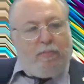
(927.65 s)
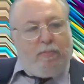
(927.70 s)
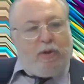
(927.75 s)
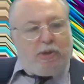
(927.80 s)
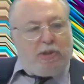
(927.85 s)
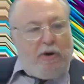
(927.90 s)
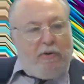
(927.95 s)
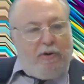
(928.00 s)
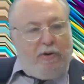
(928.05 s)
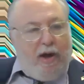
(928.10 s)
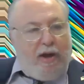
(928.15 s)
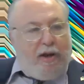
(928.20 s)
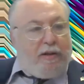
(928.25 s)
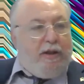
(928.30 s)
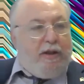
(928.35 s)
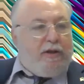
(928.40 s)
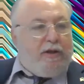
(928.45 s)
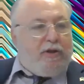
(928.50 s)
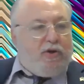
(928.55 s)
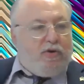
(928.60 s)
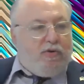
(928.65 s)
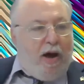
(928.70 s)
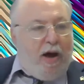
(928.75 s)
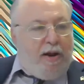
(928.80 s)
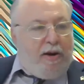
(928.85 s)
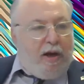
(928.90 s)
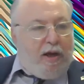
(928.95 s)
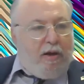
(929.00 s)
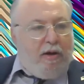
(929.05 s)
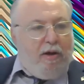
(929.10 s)
Is there an
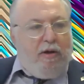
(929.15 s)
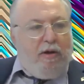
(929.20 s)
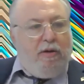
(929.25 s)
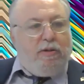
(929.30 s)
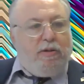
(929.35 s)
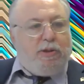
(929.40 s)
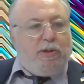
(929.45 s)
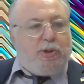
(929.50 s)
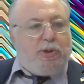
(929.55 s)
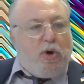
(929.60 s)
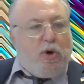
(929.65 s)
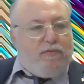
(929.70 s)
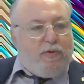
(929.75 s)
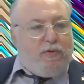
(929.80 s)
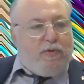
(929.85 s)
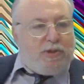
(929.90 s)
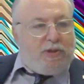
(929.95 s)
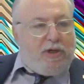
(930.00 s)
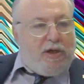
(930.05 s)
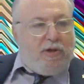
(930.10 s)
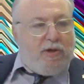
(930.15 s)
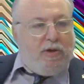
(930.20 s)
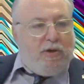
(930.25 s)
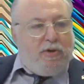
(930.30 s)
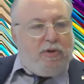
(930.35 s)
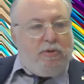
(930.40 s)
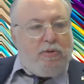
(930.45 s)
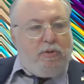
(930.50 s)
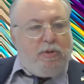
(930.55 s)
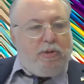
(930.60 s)
electronic service that you
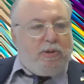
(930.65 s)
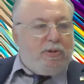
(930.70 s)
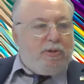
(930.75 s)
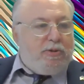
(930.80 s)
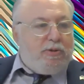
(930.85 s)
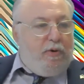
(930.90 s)
use,